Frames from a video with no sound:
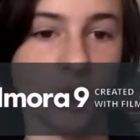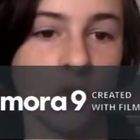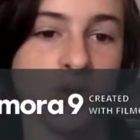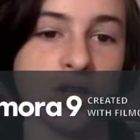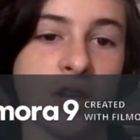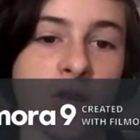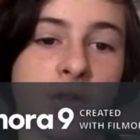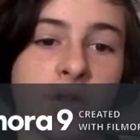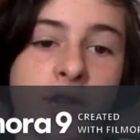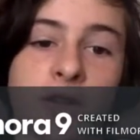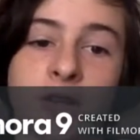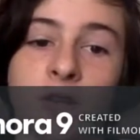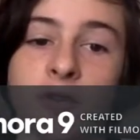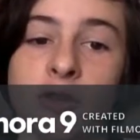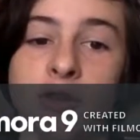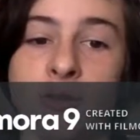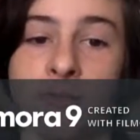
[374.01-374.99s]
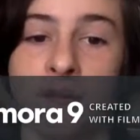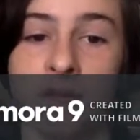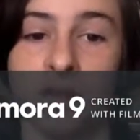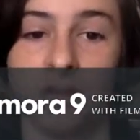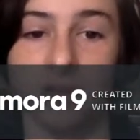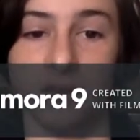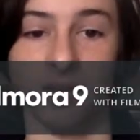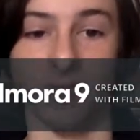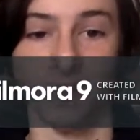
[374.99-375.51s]
Notice how there can only
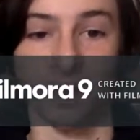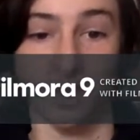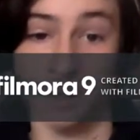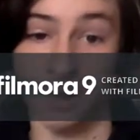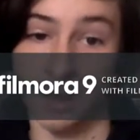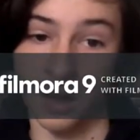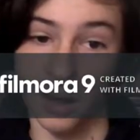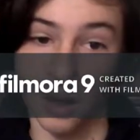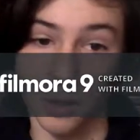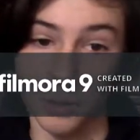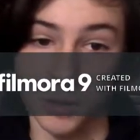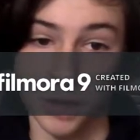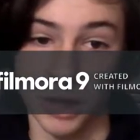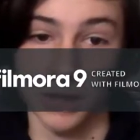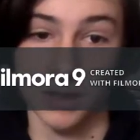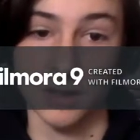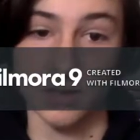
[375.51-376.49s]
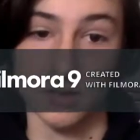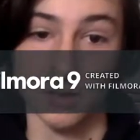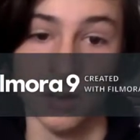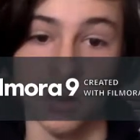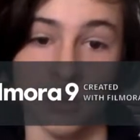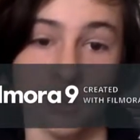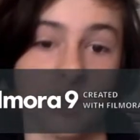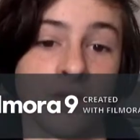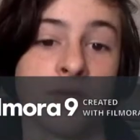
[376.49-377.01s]
be an object as
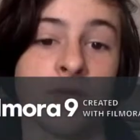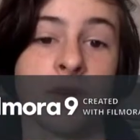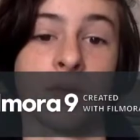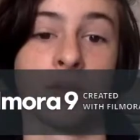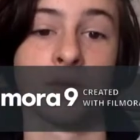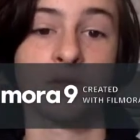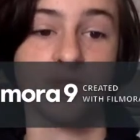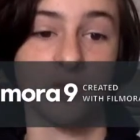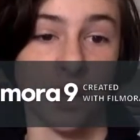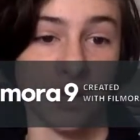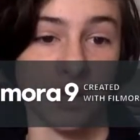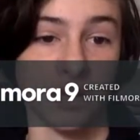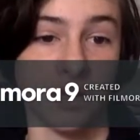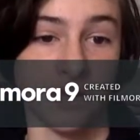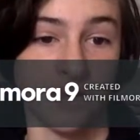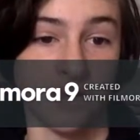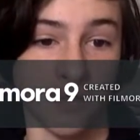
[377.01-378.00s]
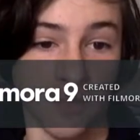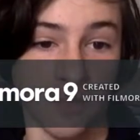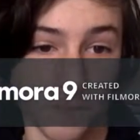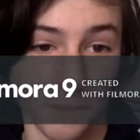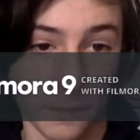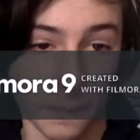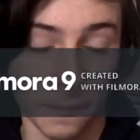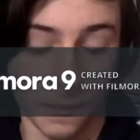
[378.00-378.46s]
long as the verb is transitive.